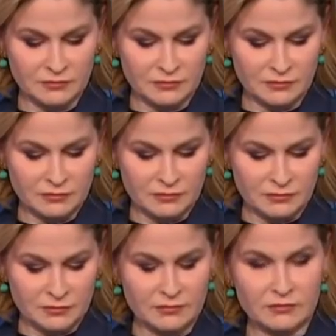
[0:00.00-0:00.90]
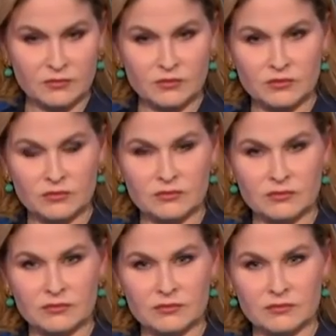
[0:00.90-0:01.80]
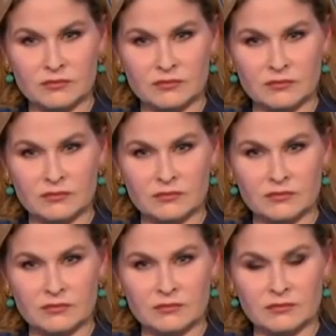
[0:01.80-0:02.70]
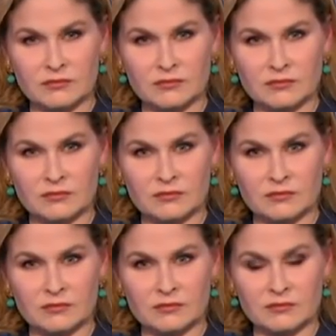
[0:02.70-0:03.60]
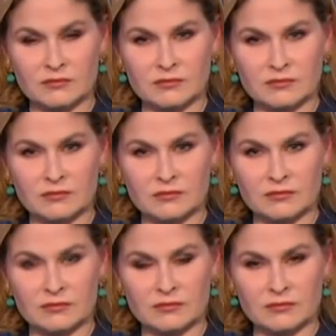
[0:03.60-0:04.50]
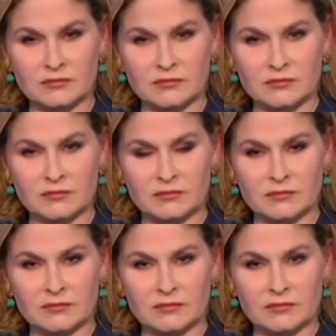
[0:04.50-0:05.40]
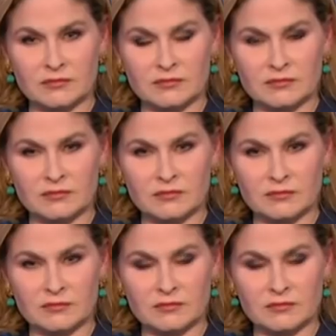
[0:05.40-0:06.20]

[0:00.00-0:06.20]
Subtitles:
(silent)